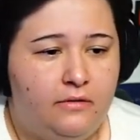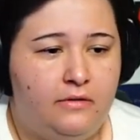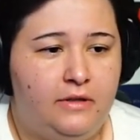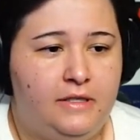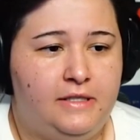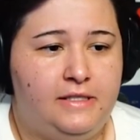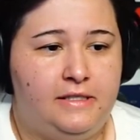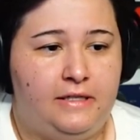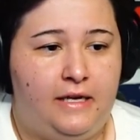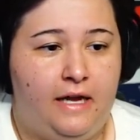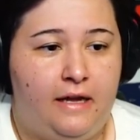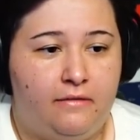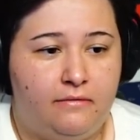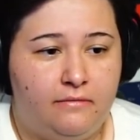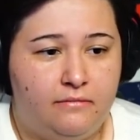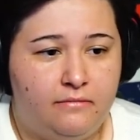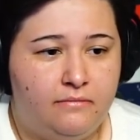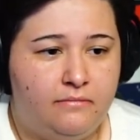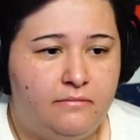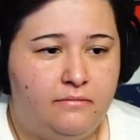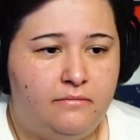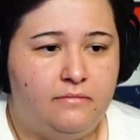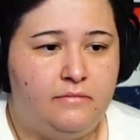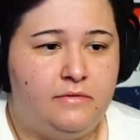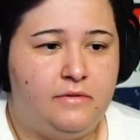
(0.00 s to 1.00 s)
At least it got
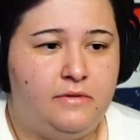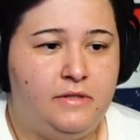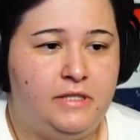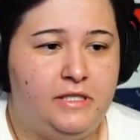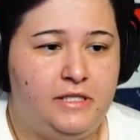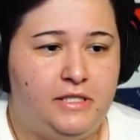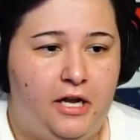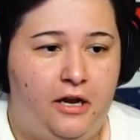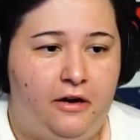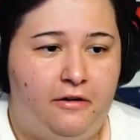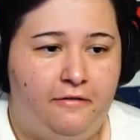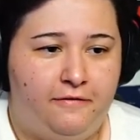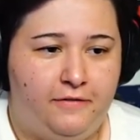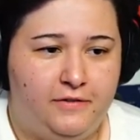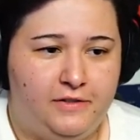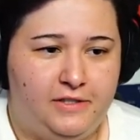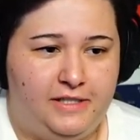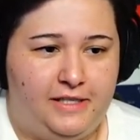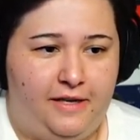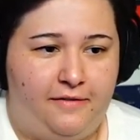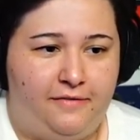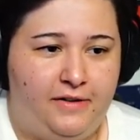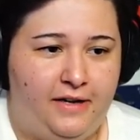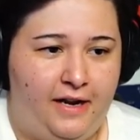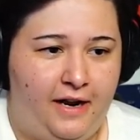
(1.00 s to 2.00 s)
stuck for
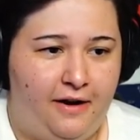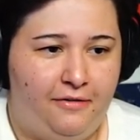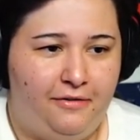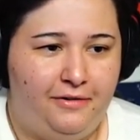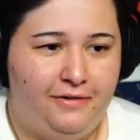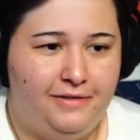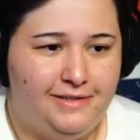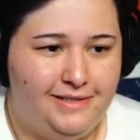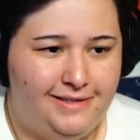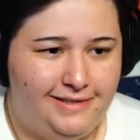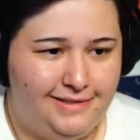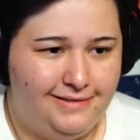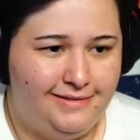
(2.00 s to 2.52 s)
7 hours.